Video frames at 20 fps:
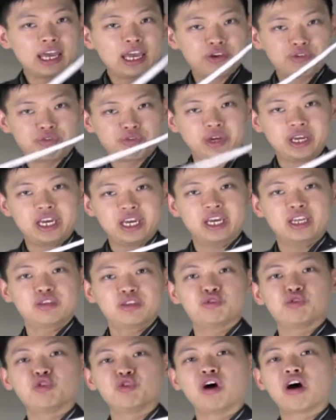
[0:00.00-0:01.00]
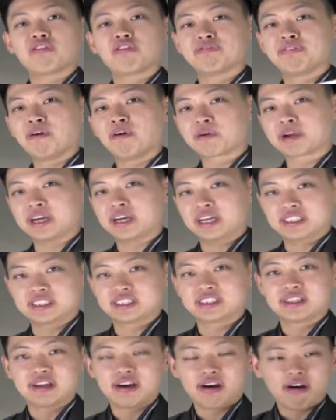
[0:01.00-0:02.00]
if we do not
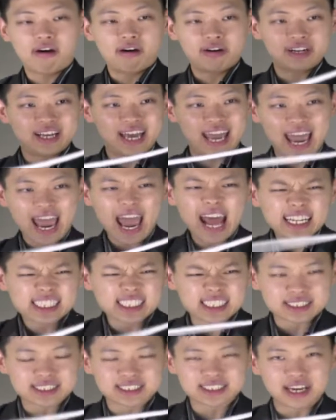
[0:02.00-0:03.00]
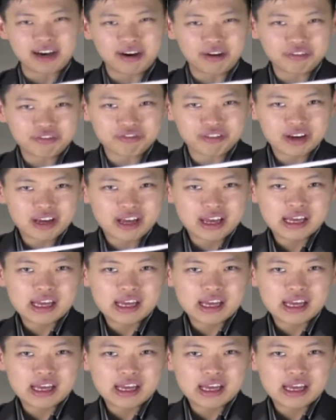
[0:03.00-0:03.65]
focus on the ends itself,